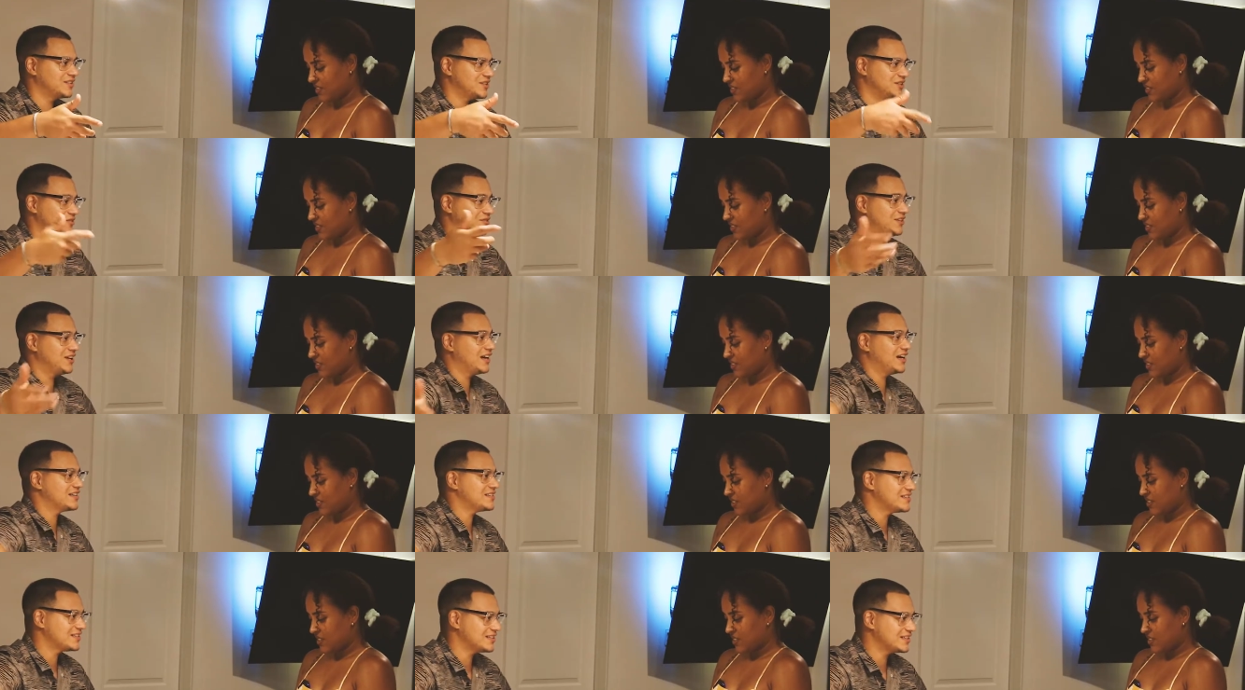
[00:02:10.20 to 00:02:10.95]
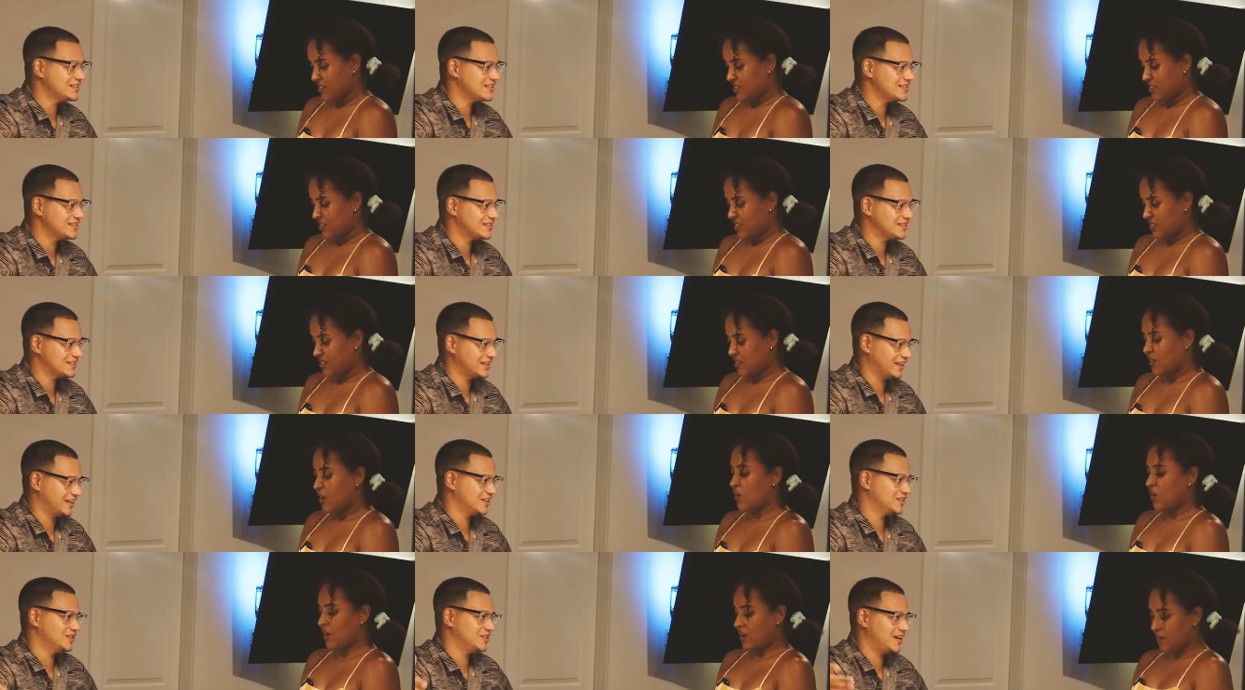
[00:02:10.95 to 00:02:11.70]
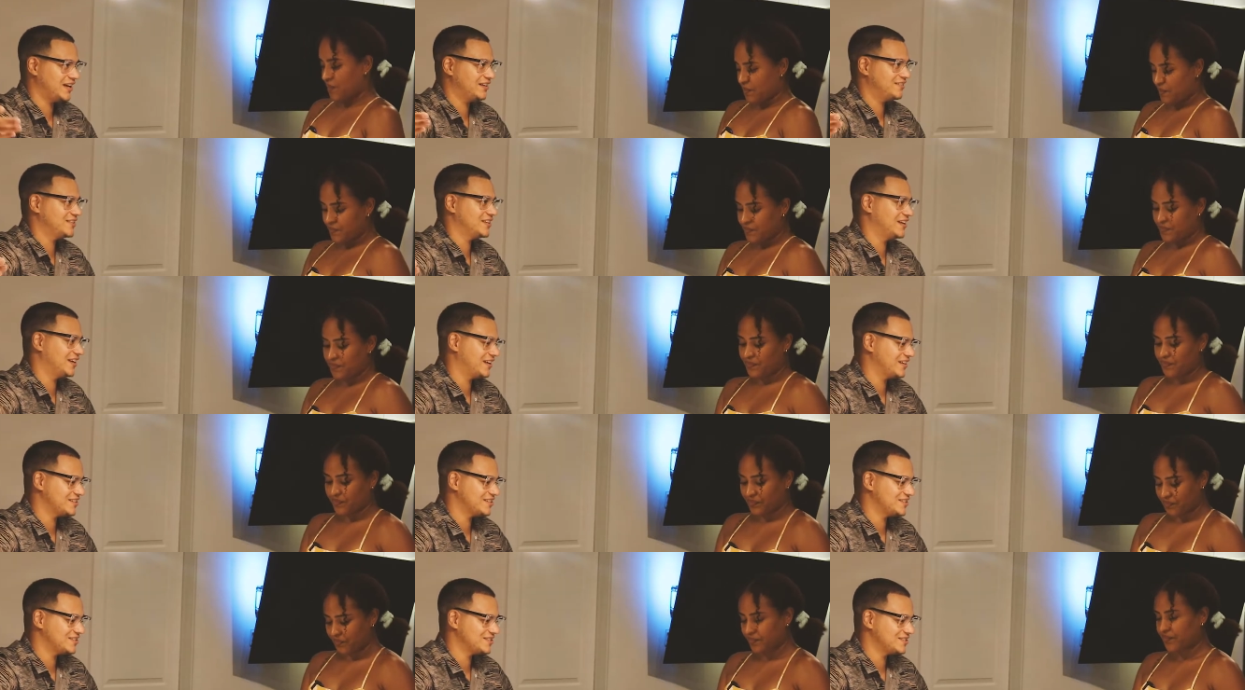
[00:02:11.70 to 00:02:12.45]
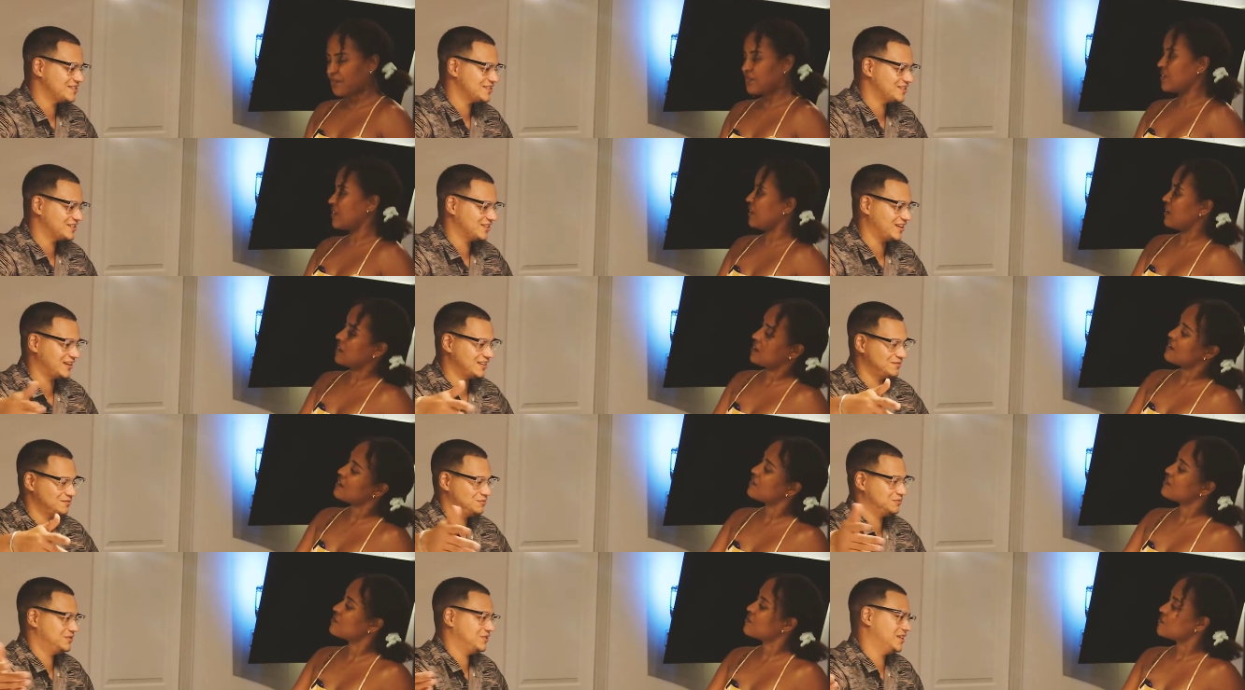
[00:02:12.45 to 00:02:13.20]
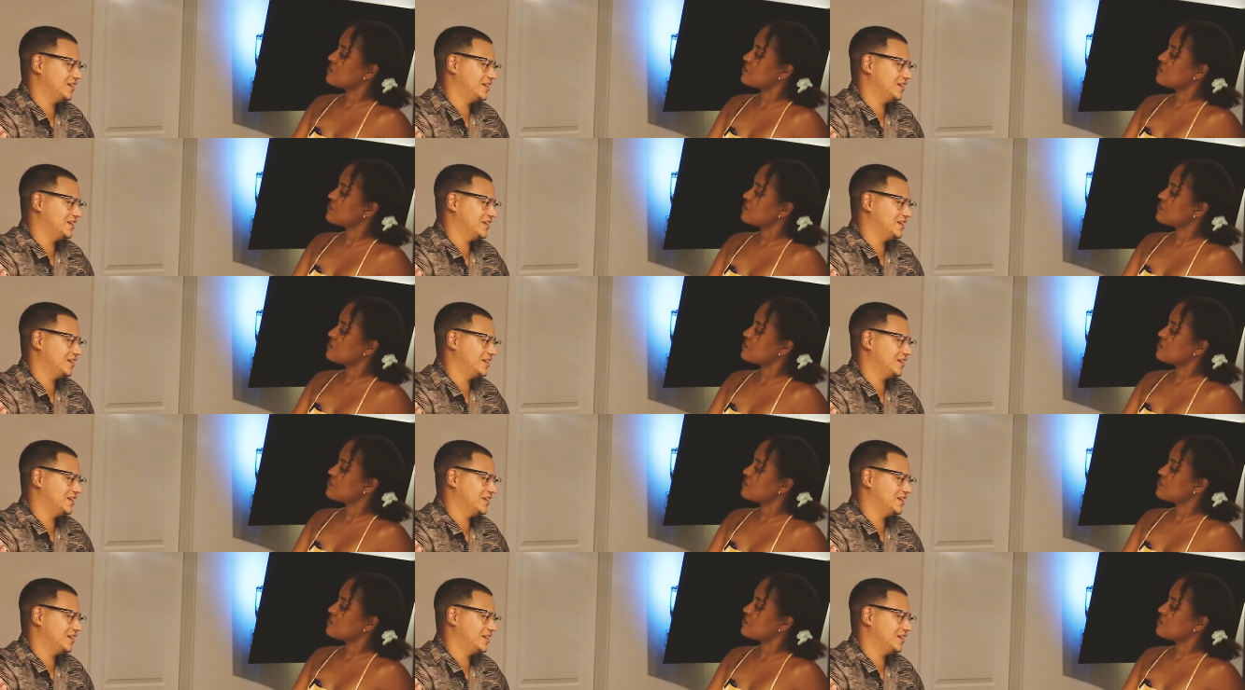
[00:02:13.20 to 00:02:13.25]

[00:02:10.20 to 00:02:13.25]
Speaker 1: curiosities. Like okay. he'll have the answers, so yeah. I